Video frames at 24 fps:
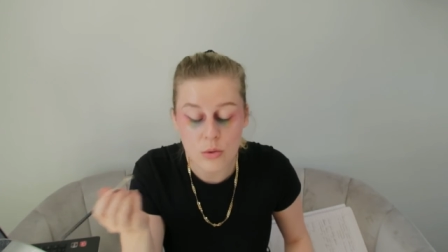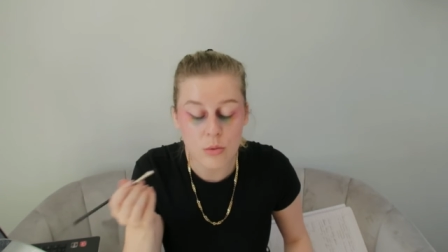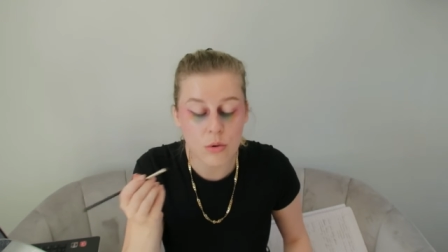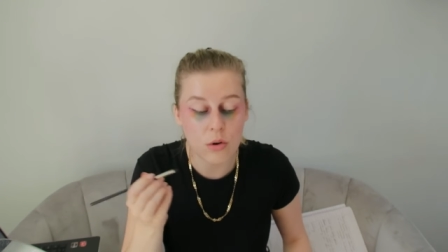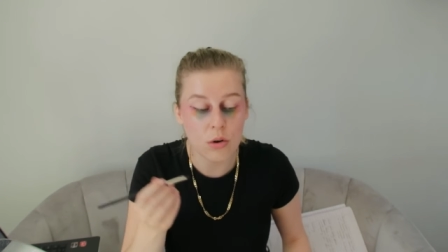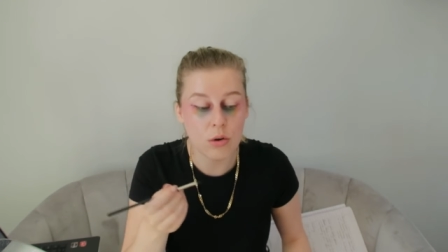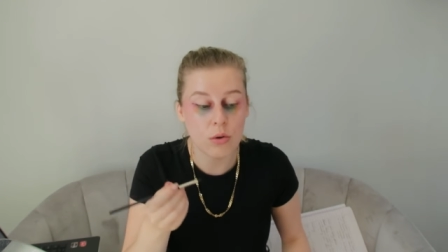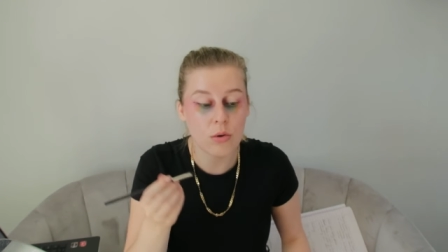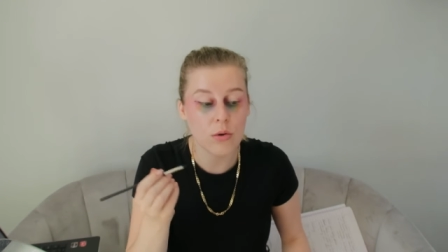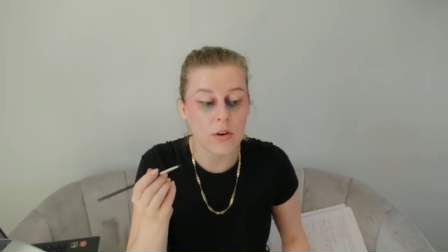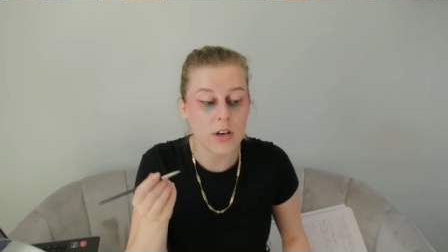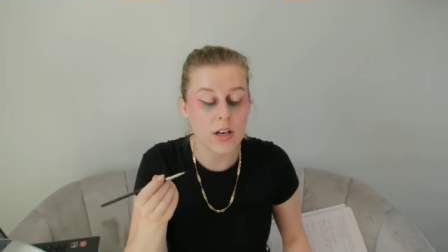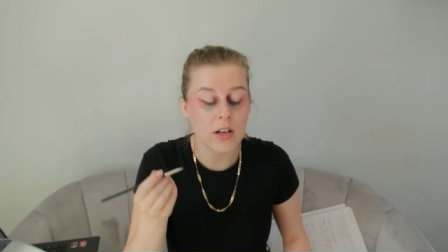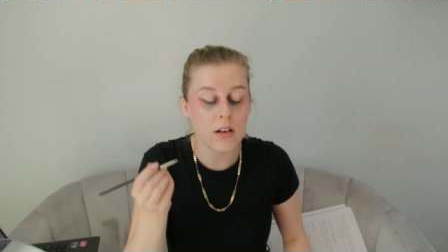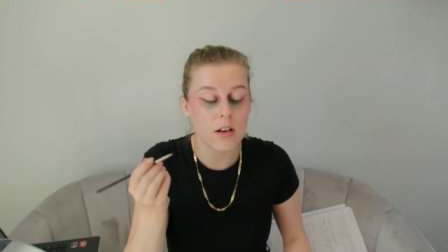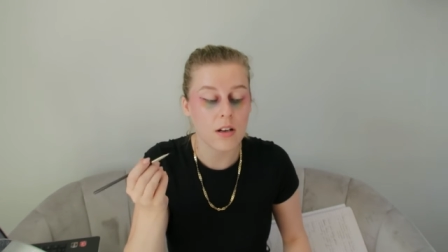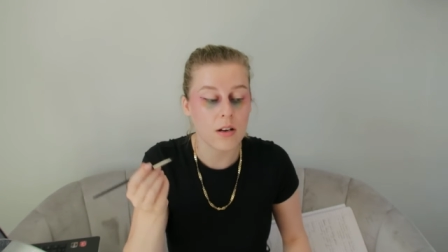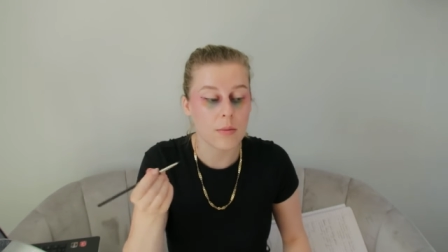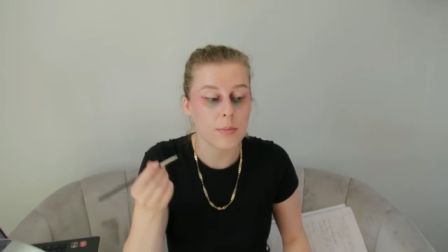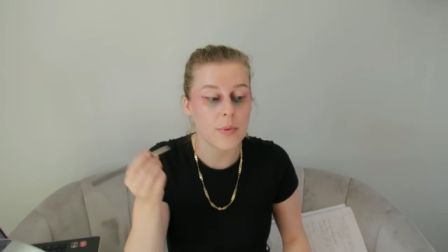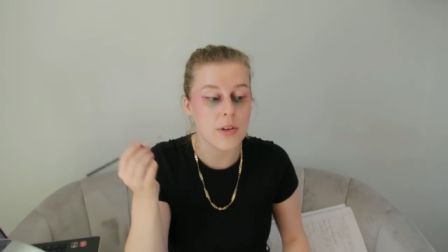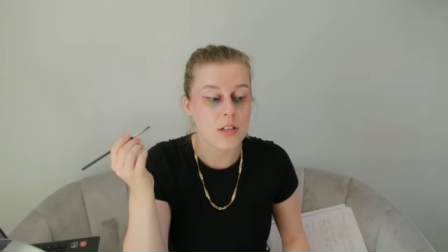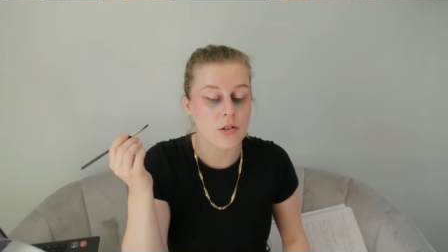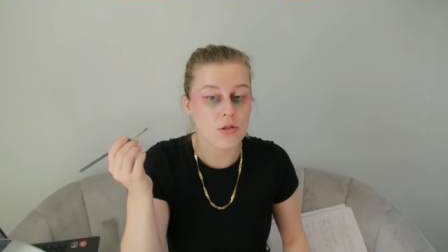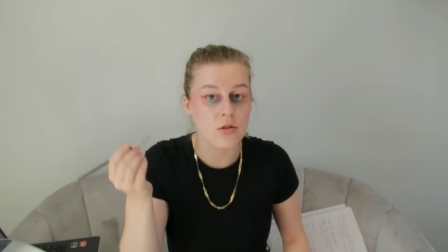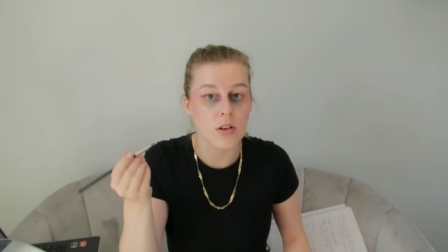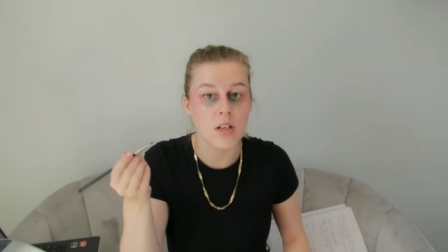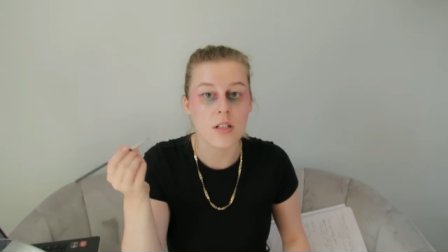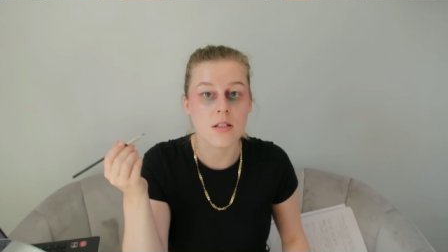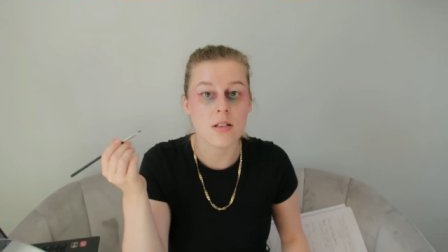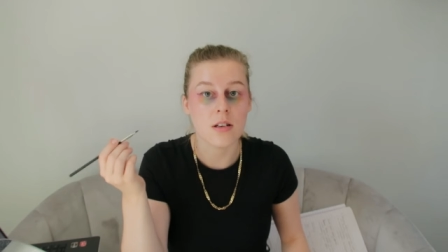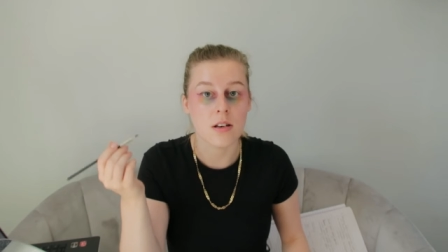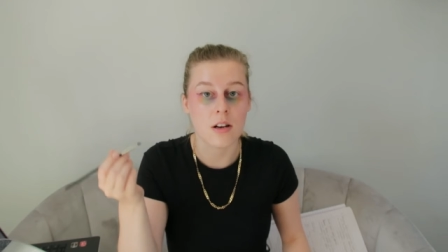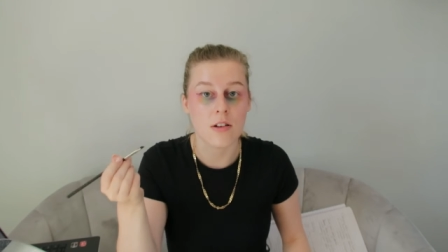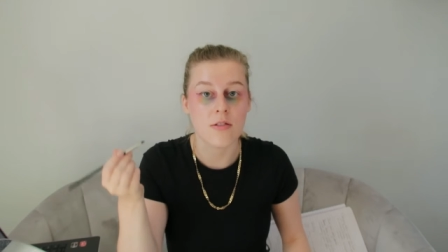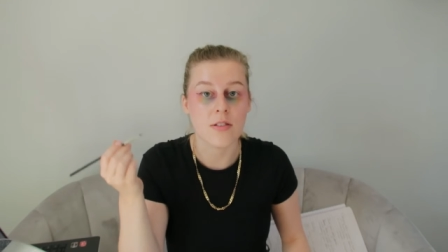You are already going to be
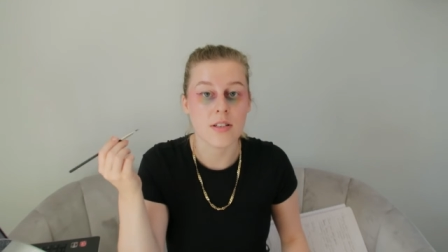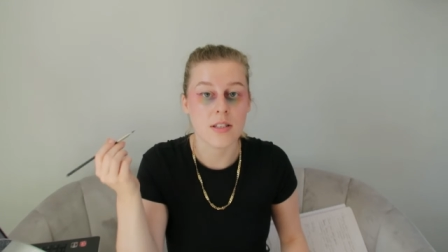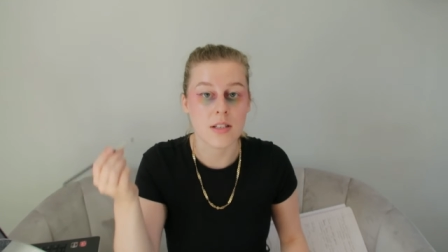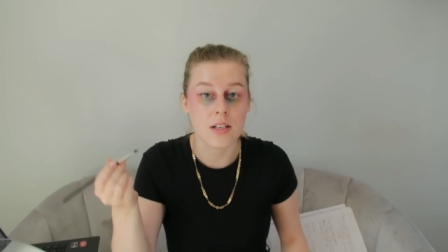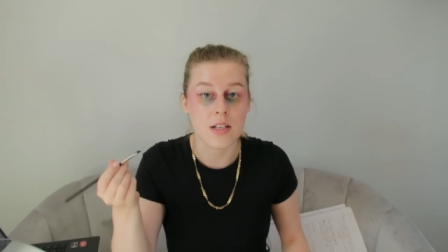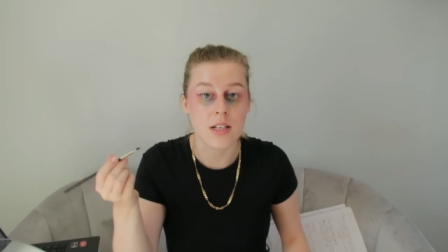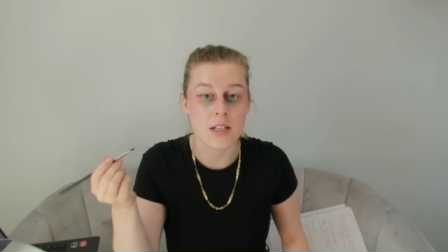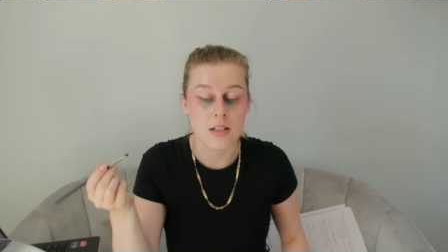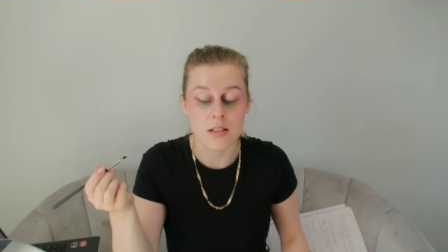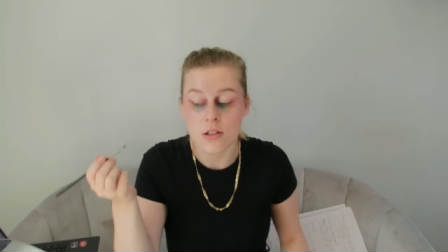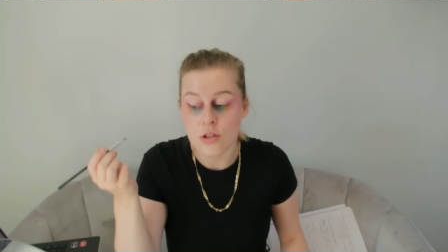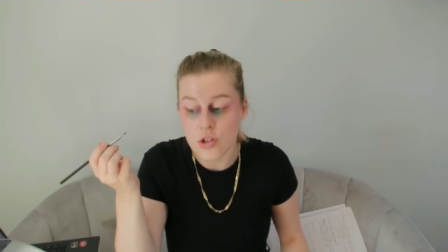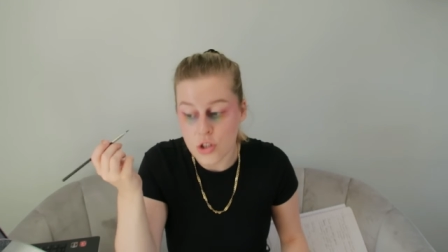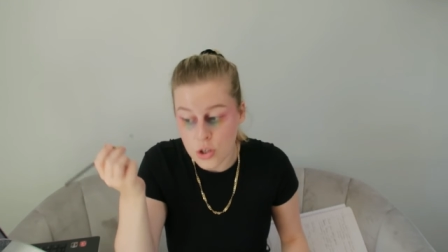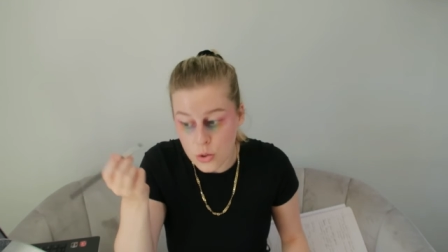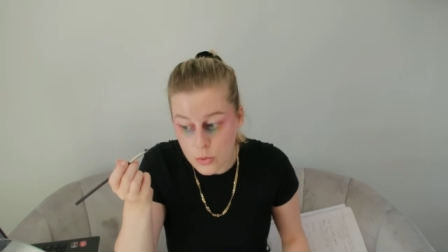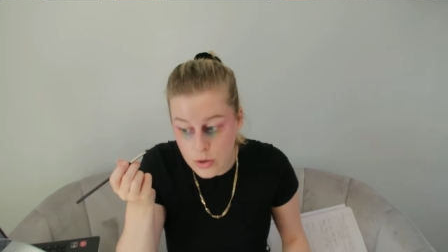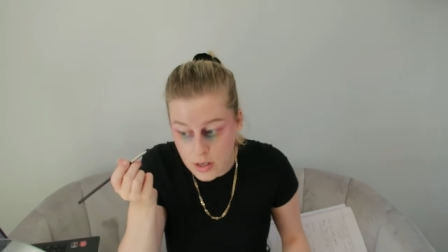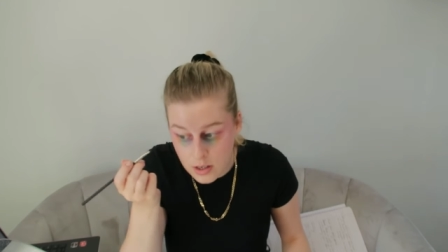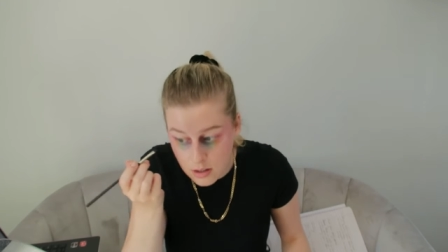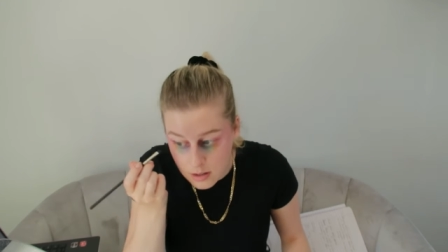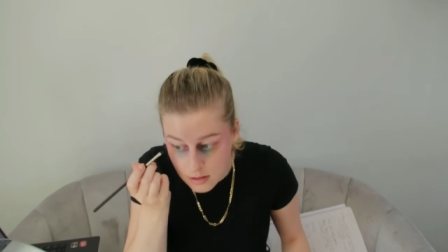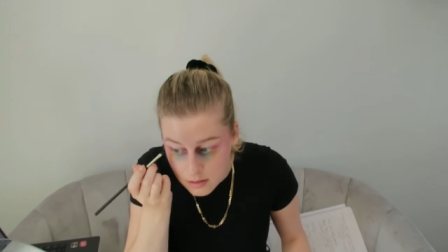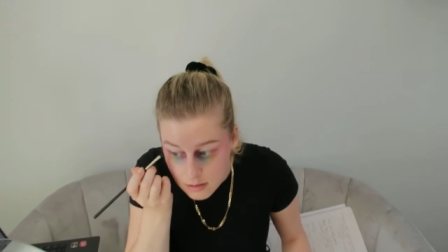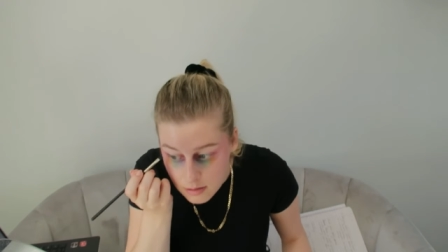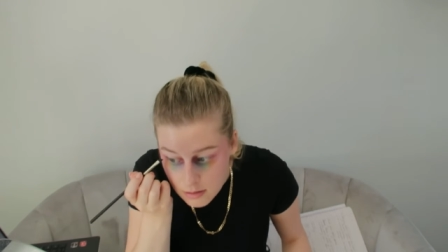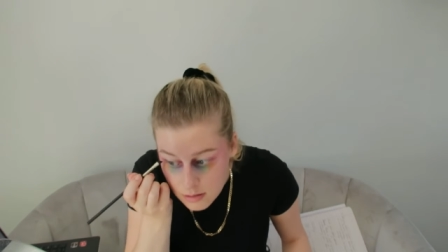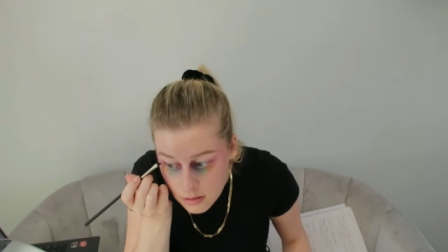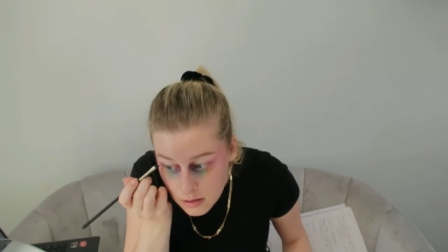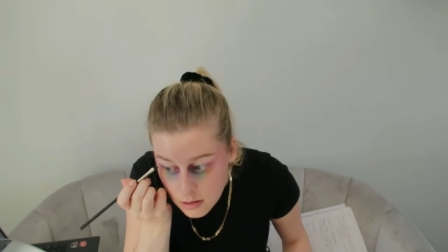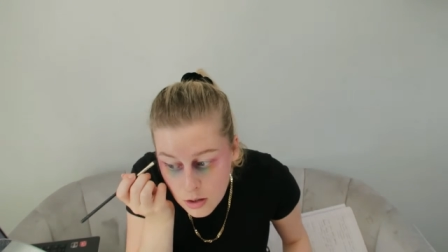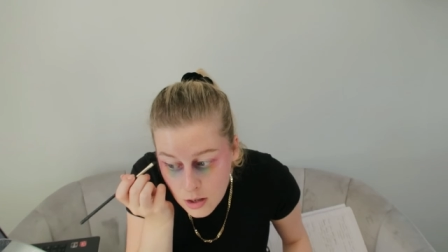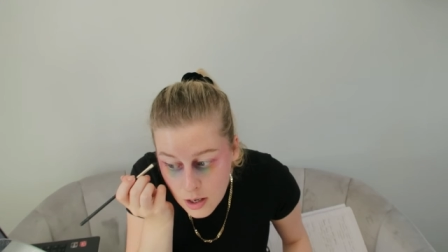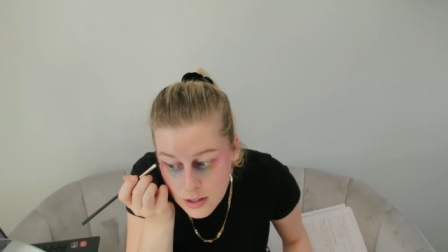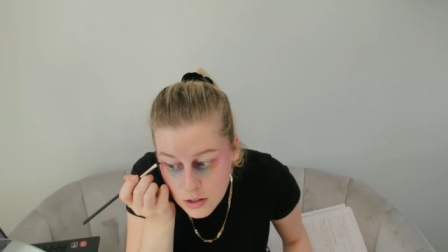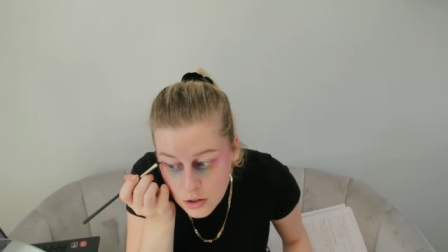stressed enough as it is doing
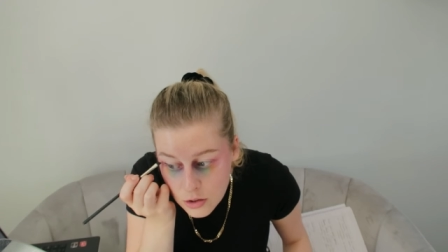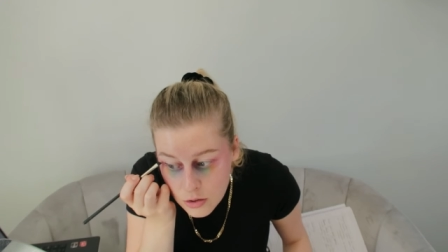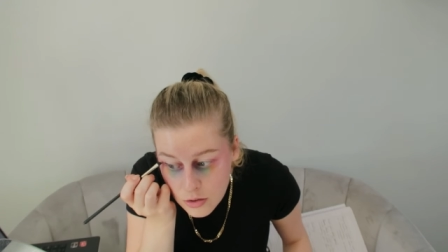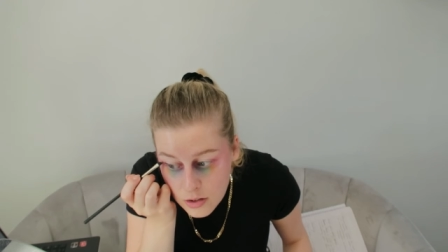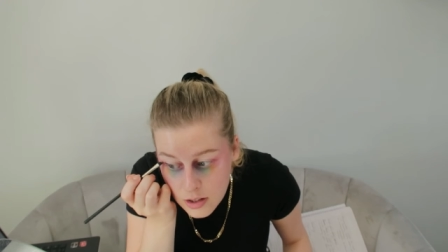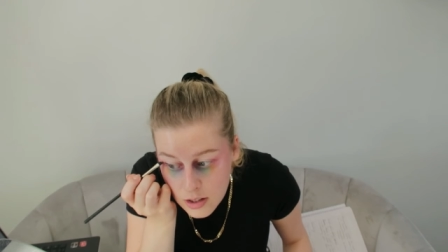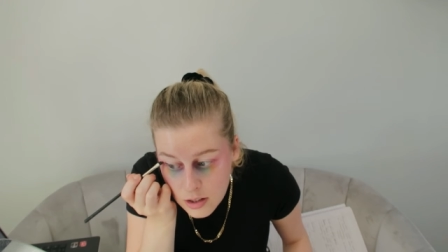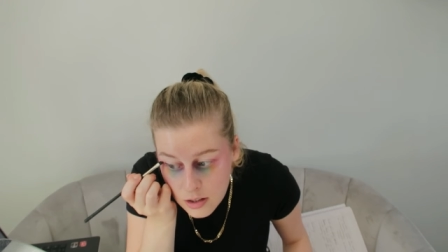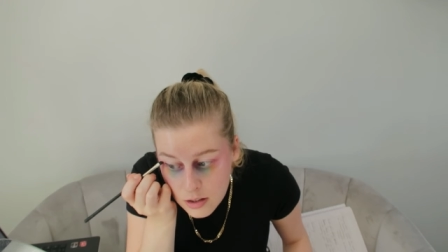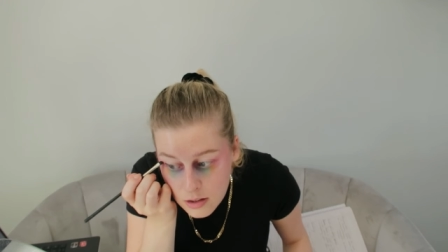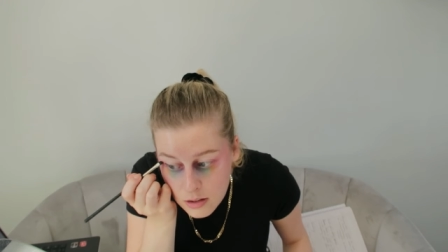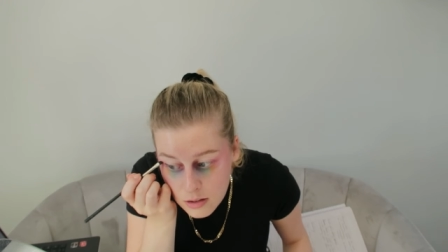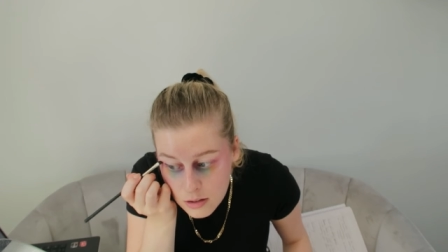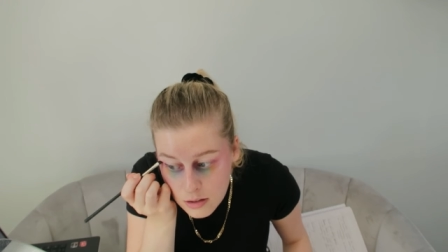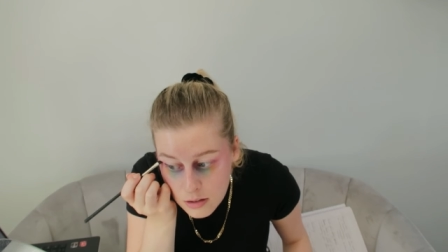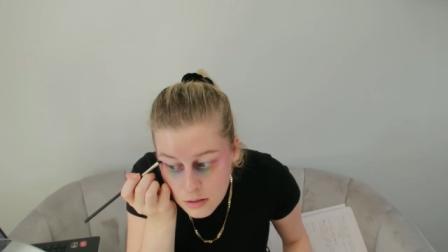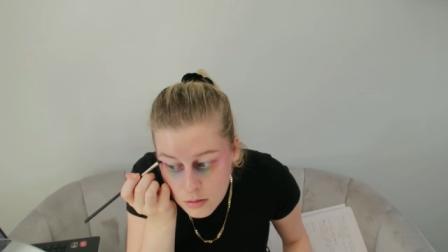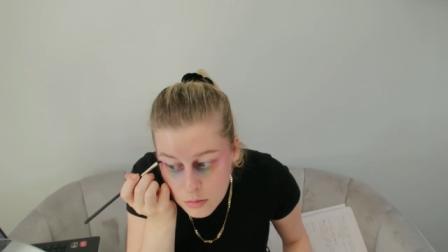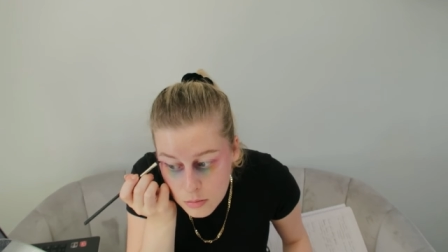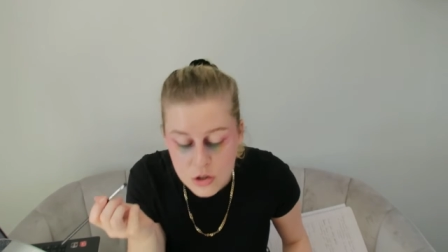an online degree